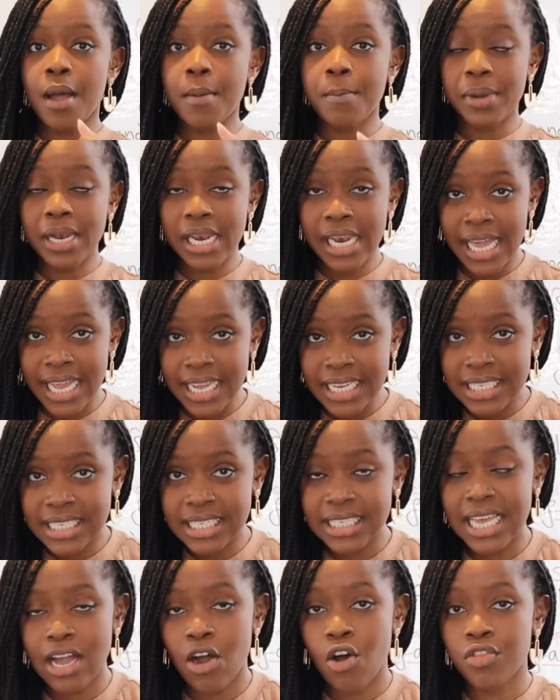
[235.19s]

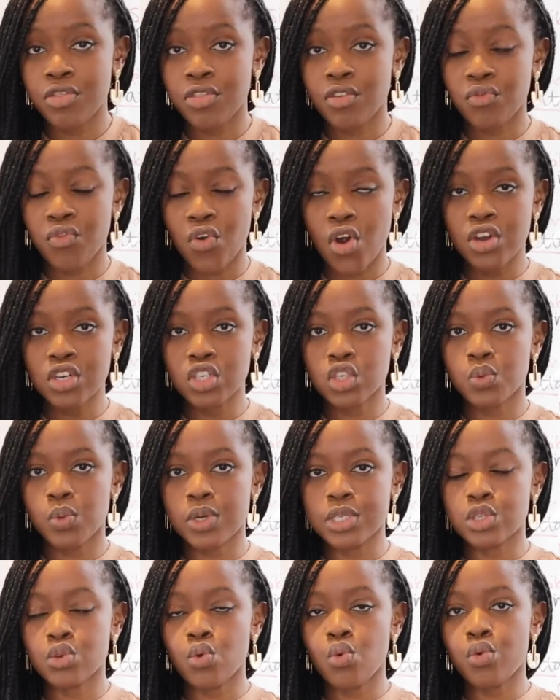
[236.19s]
place on the ranch
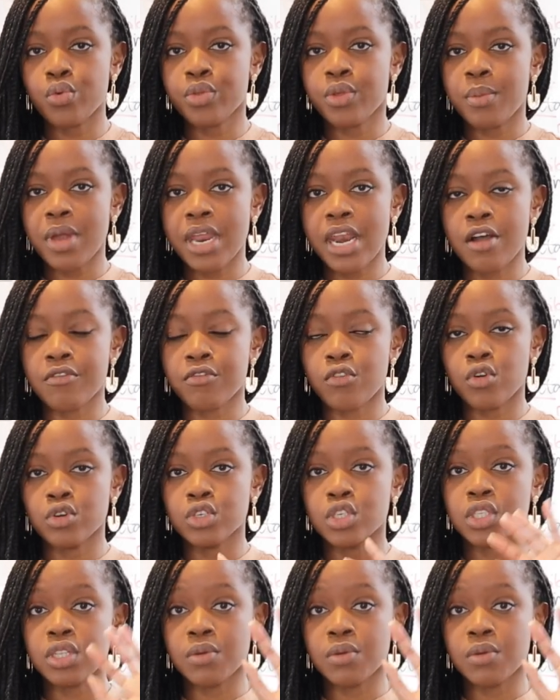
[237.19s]
once all the men have gone to